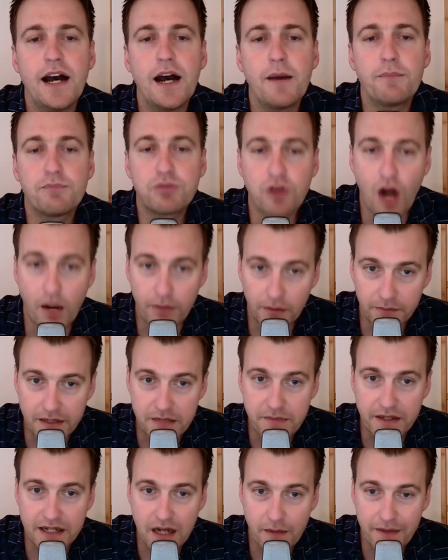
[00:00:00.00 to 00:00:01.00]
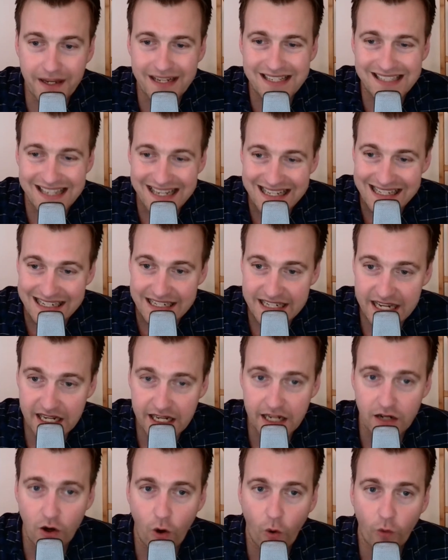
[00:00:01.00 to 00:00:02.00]
probably becoming a season
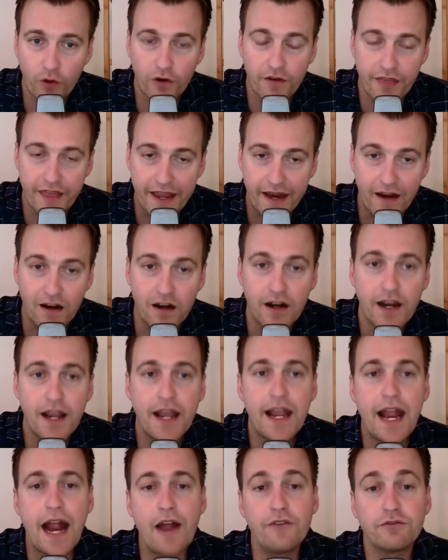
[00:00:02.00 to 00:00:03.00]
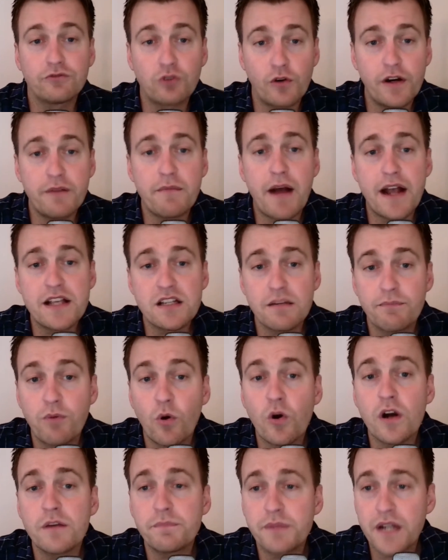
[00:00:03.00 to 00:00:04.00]
ticket holder there and throwing my
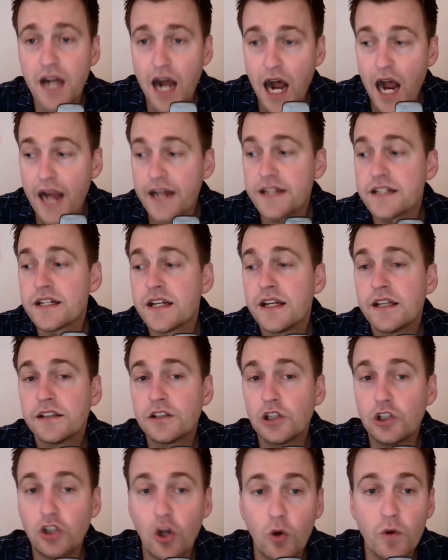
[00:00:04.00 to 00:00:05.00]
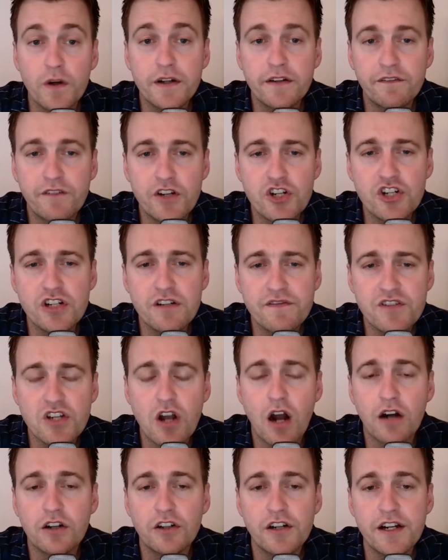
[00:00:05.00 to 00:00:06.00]
support behind the lower division of
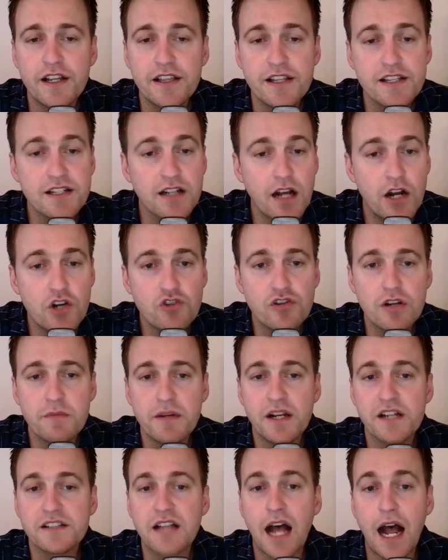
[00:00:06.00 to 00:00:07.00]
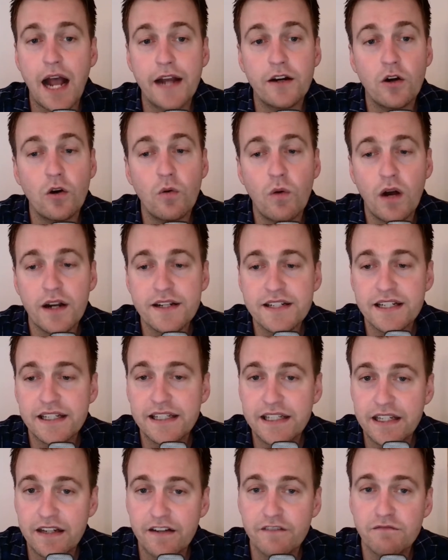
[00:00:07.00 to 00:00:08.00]
soccer in this country because I don't want to
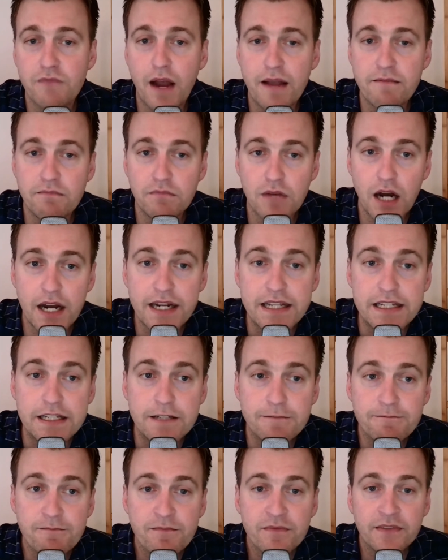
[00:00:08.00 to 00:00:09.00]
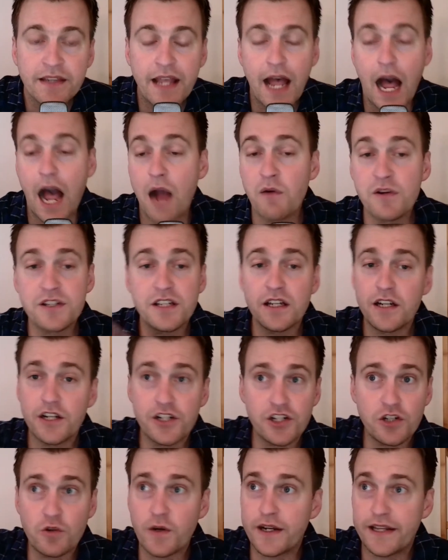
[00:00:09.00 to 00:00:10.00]
give my money. I was going to
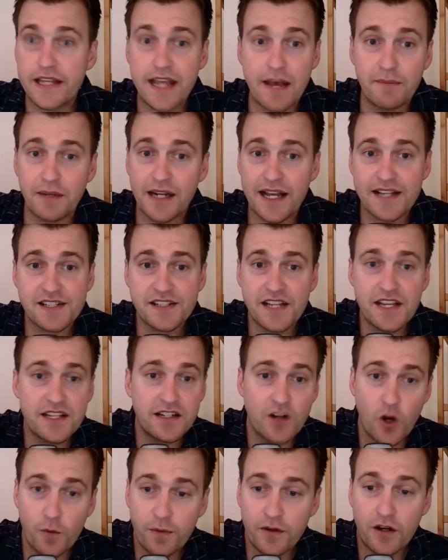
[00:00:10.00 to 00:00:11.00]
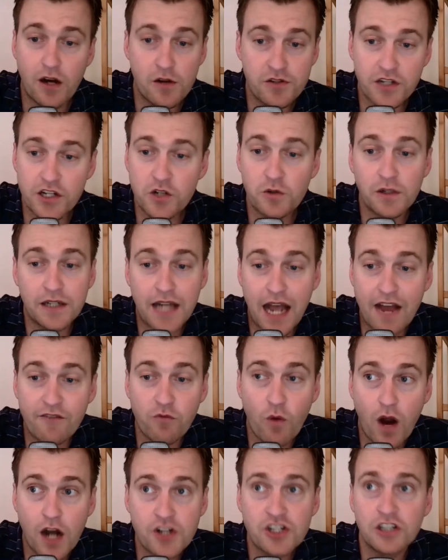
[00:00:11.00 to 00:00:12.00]
do the MLS season opener. I was going to do a live
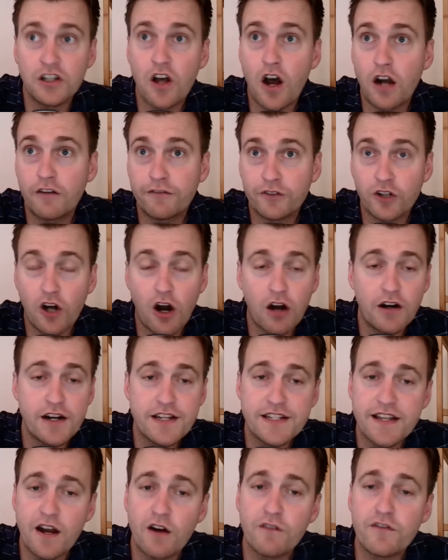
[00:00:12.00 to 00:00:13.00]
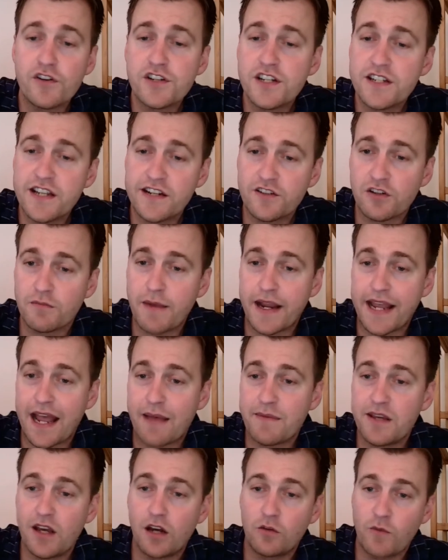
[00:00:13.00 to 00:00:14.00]
watch along for RSL versus Inter
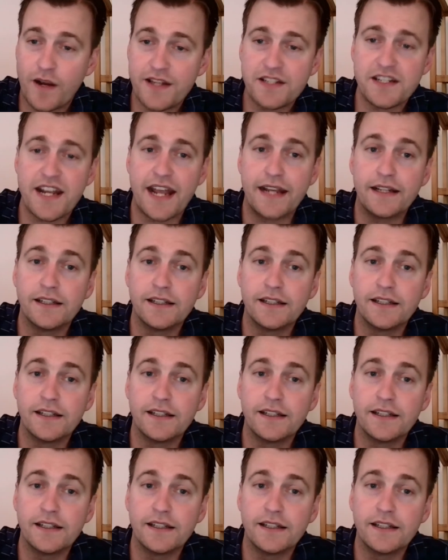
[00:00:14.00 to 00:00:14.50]
Miami on Wednesday.